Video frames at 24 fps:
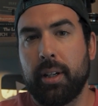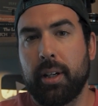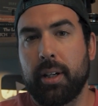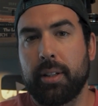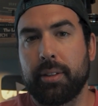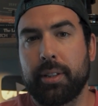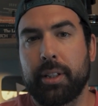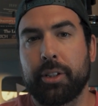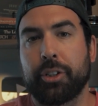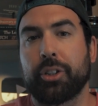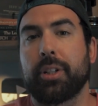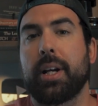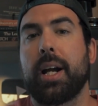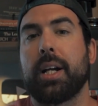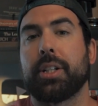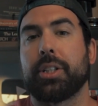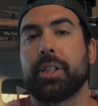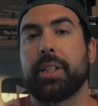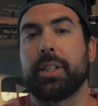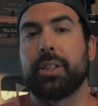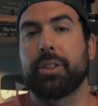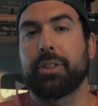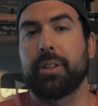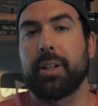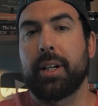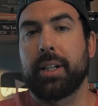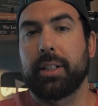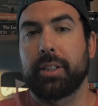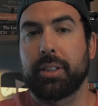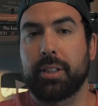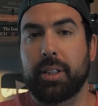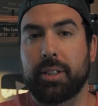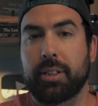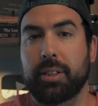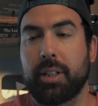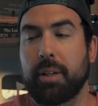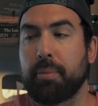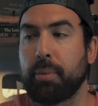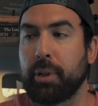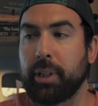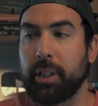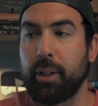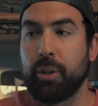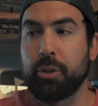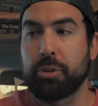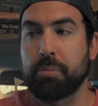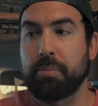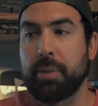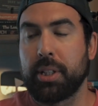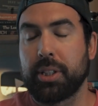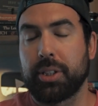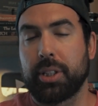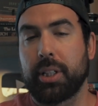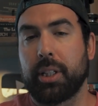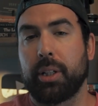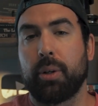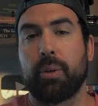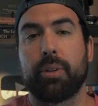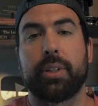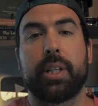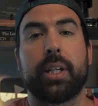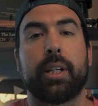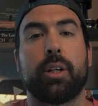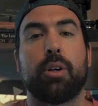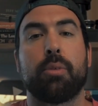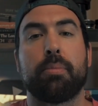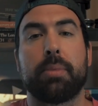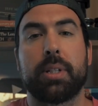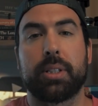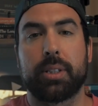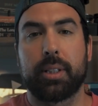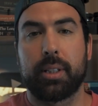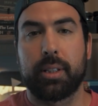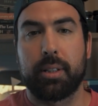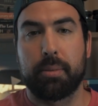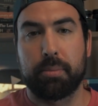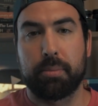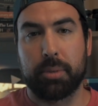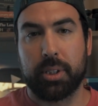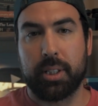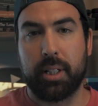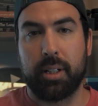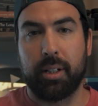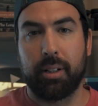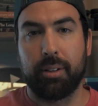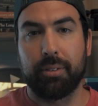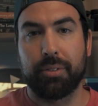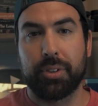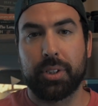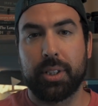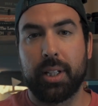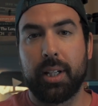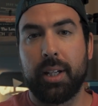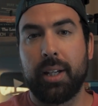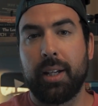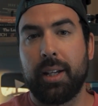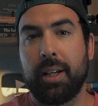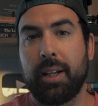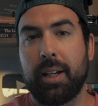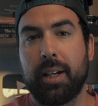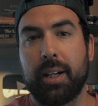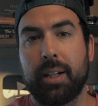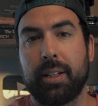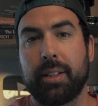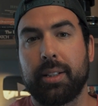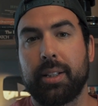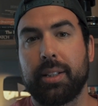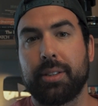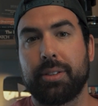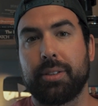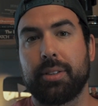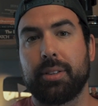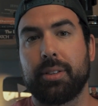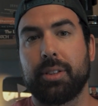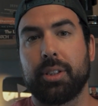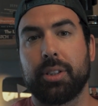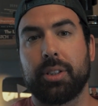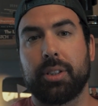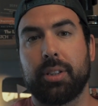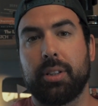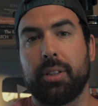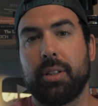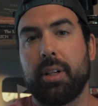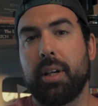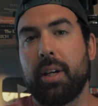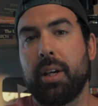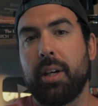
and then tragedy strikes. Someone goes missing or they go missing themselves, and it's just